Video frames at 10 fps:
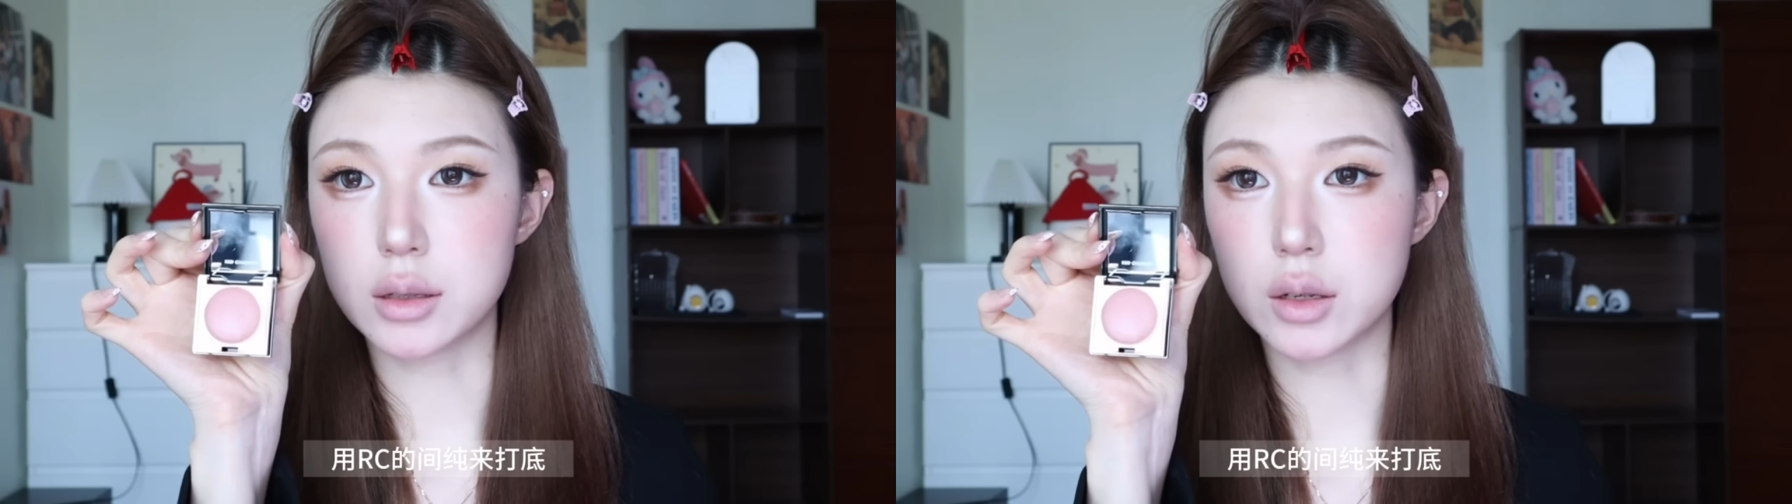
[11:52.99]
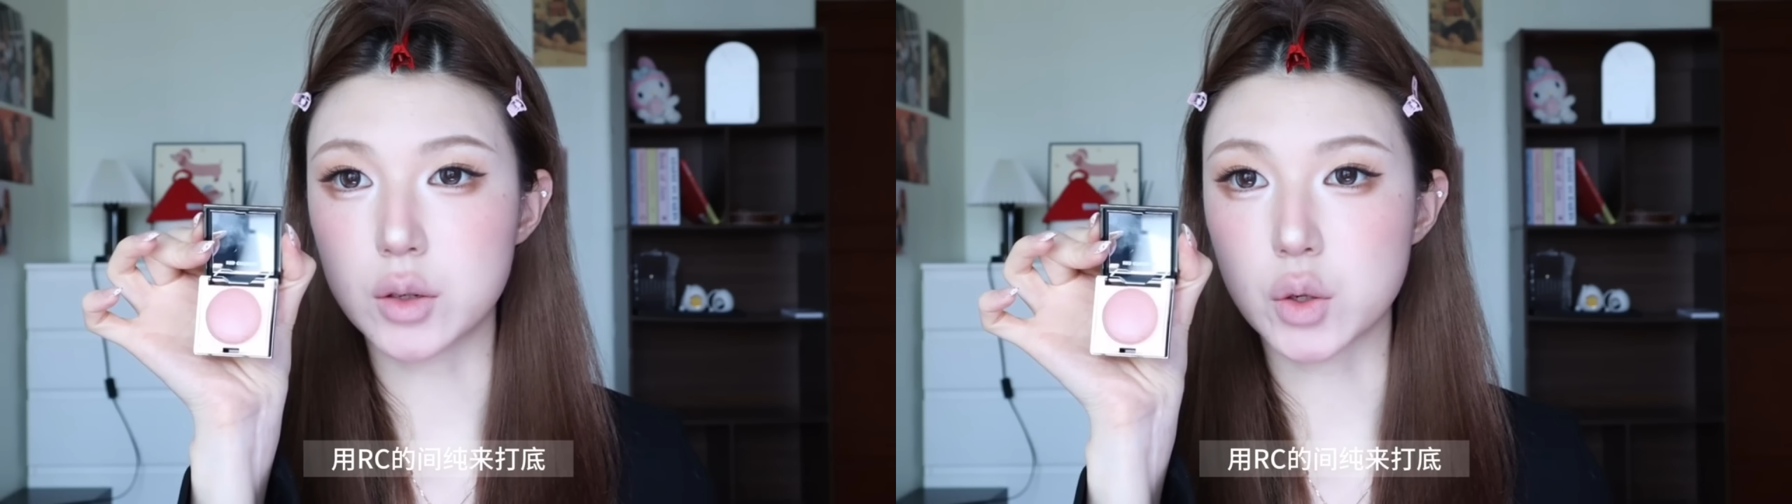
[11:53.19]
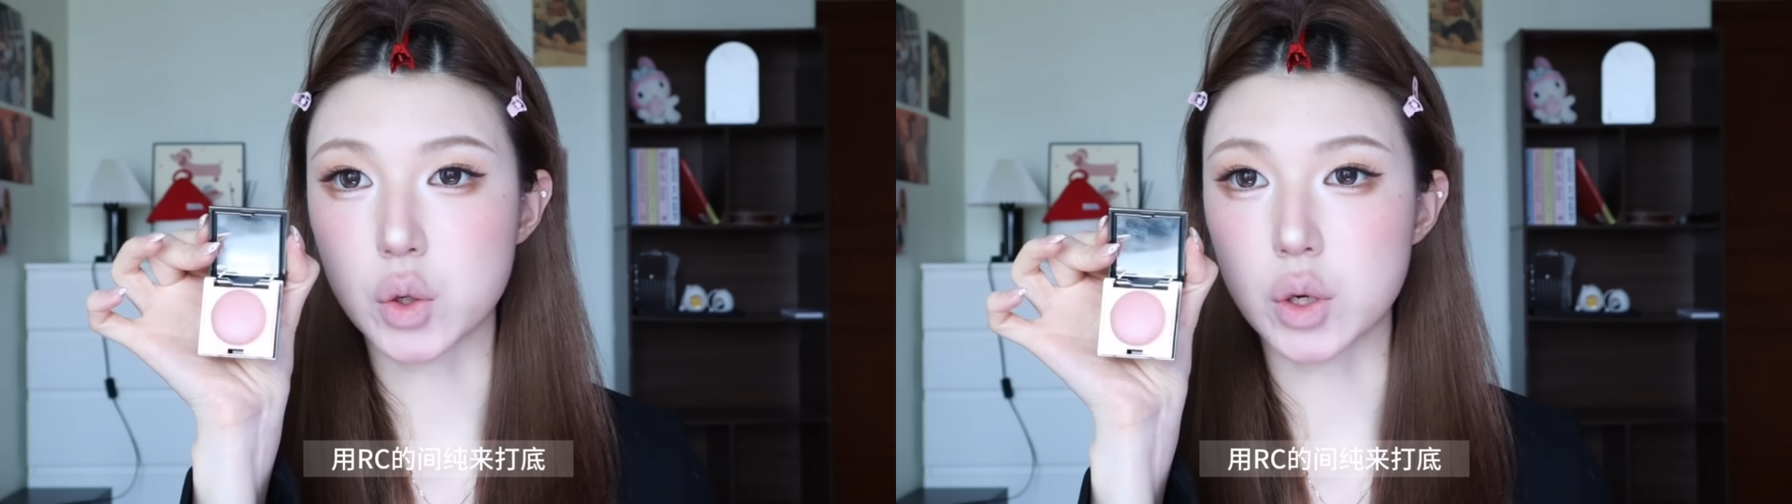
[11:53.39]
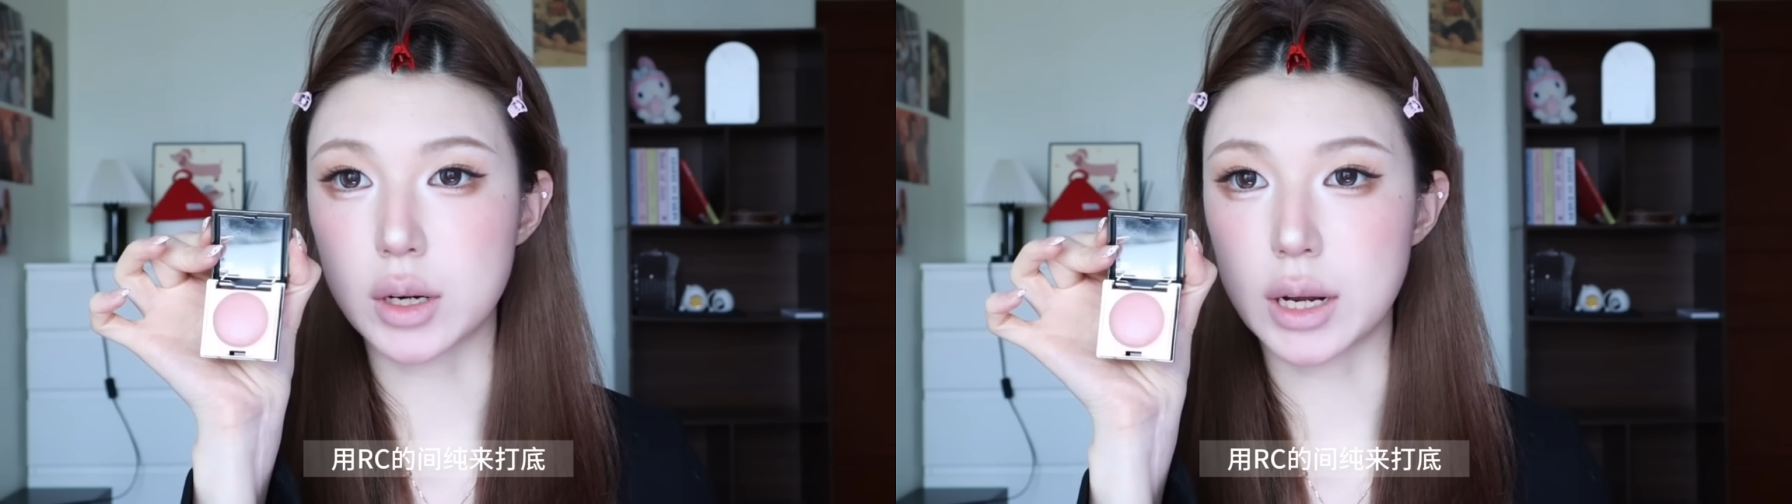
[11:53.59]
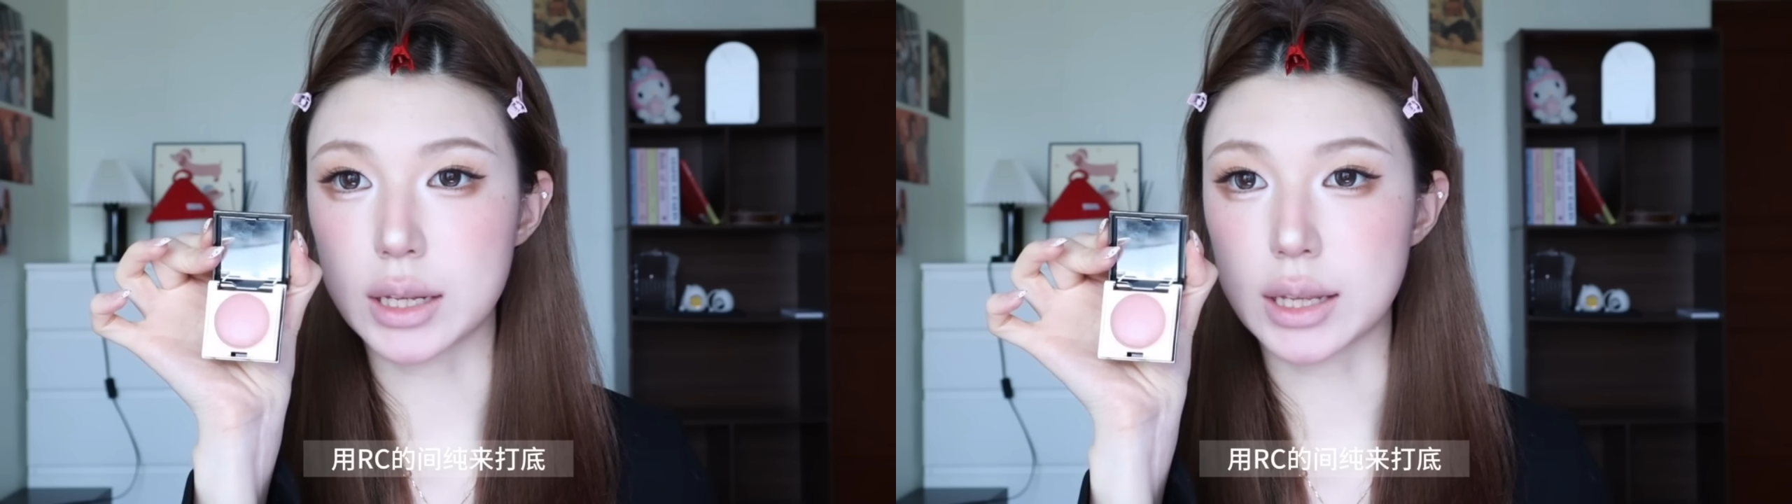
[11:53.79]
as her
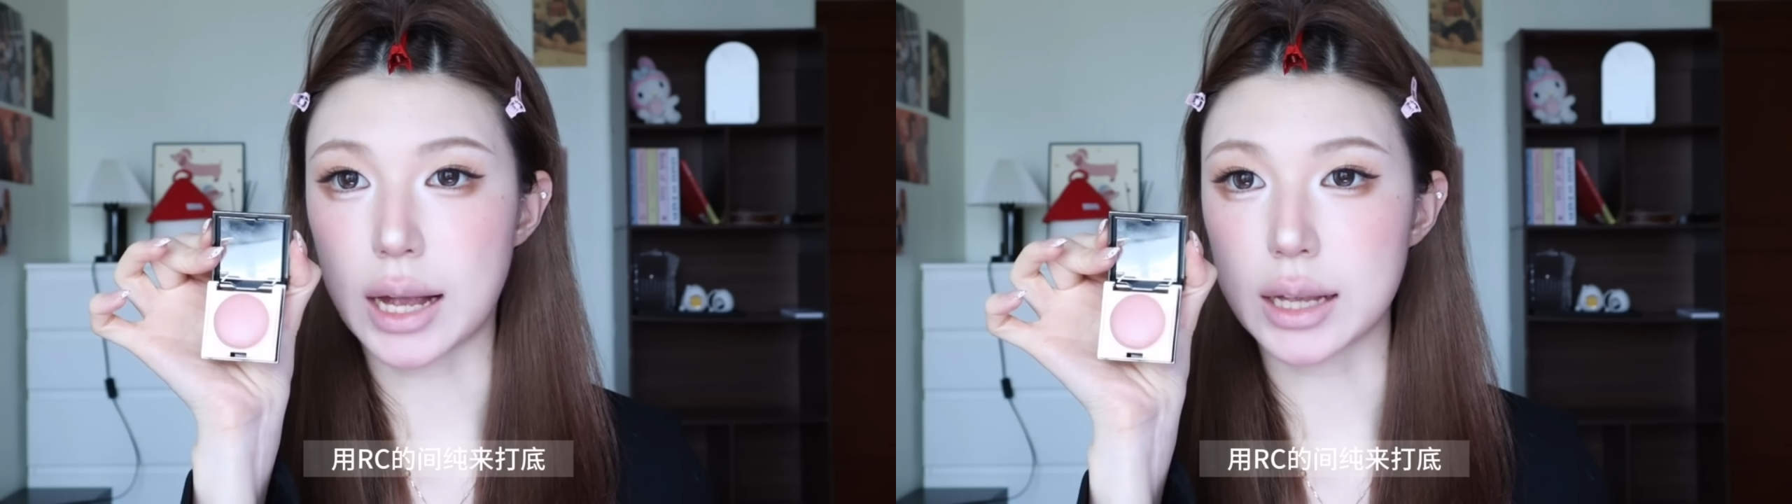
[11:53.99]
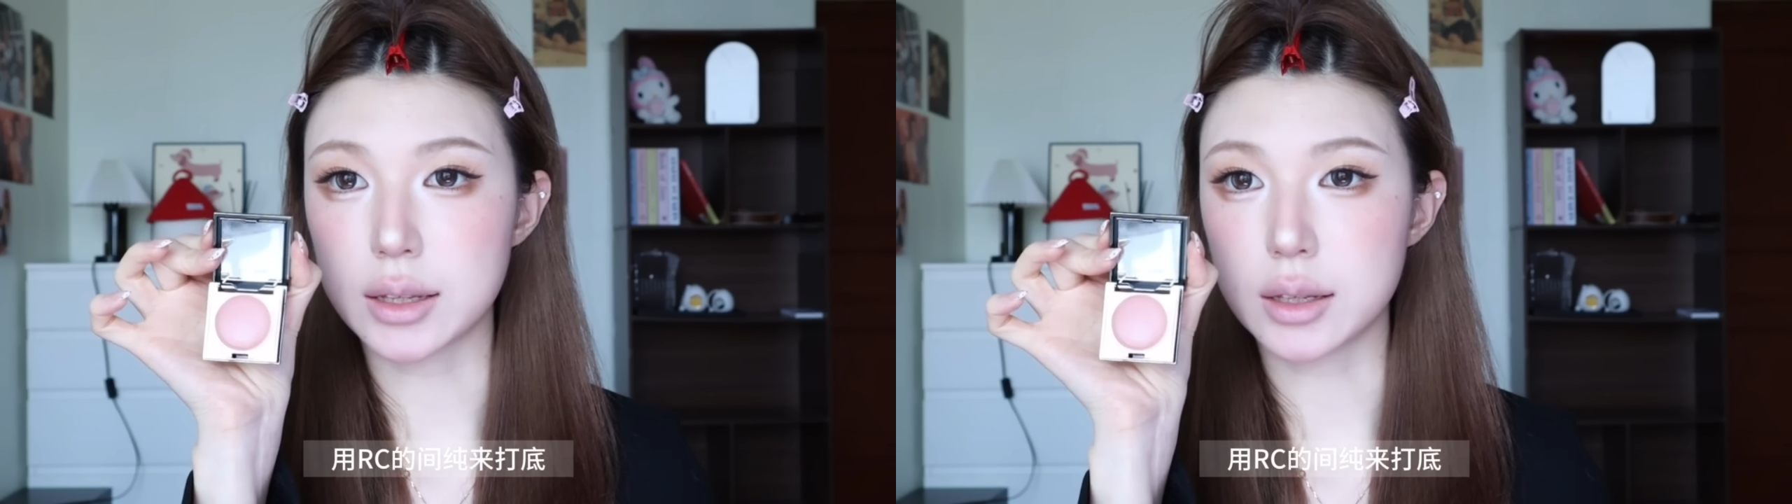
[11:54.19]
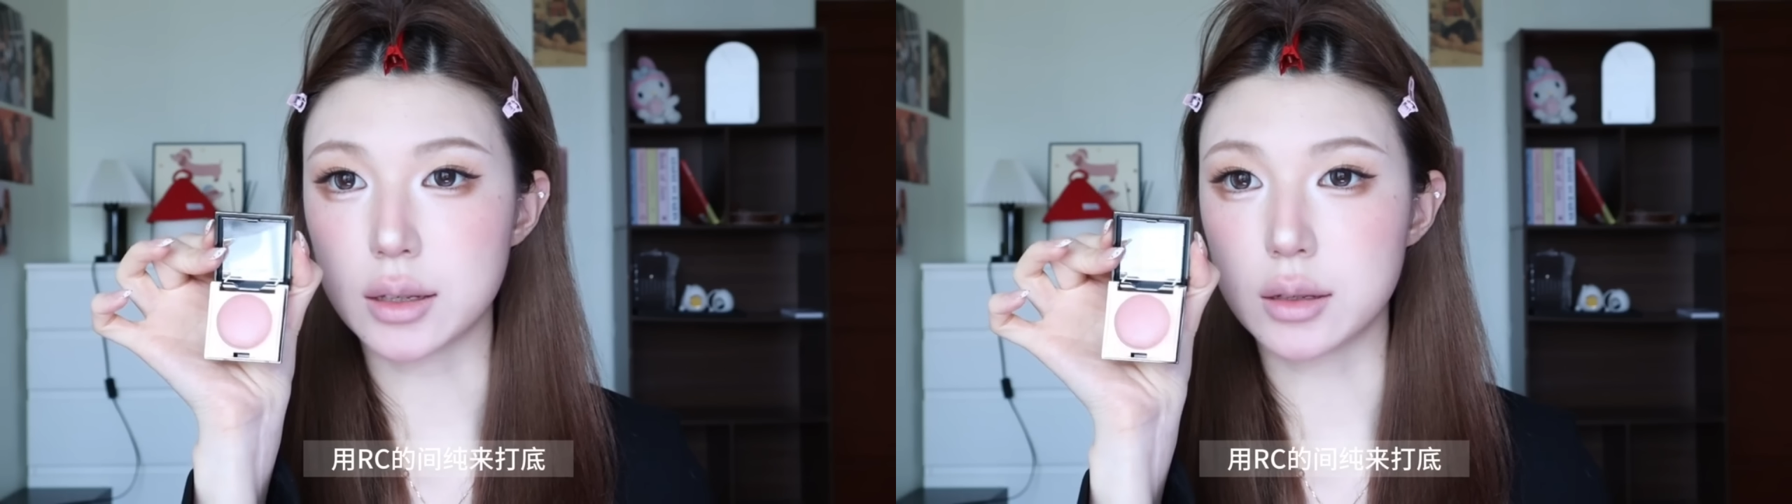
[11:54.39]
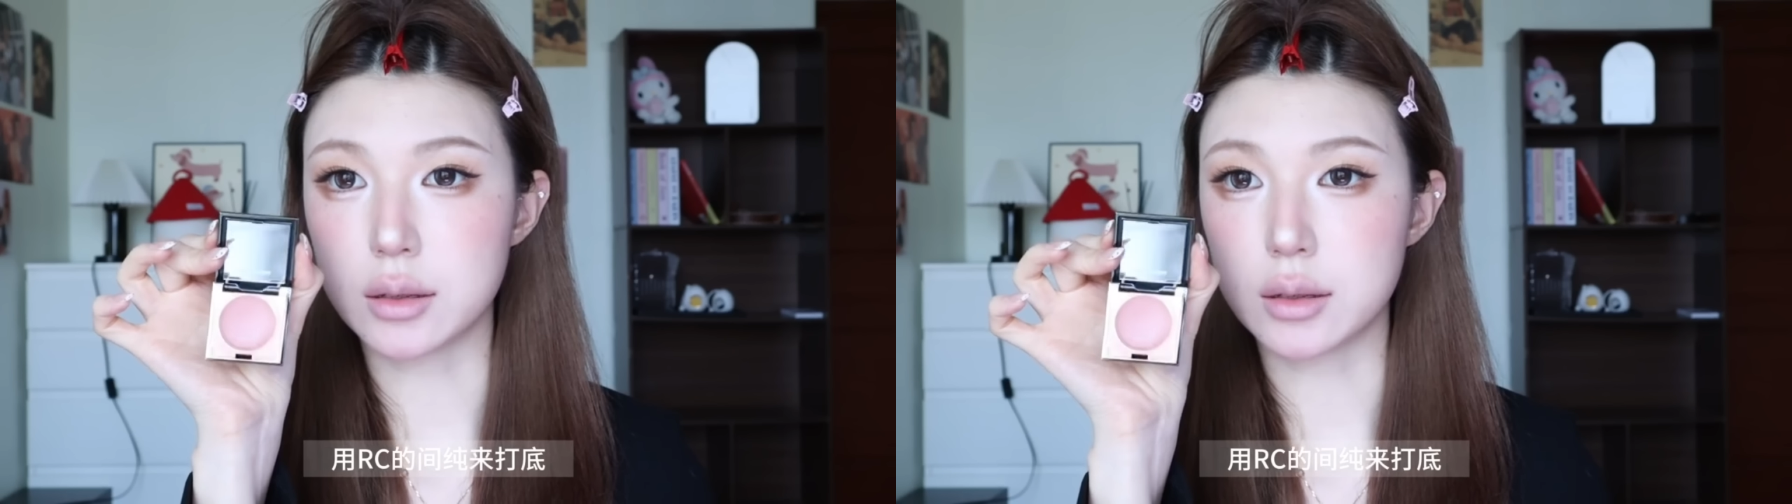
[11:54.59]
base lip color,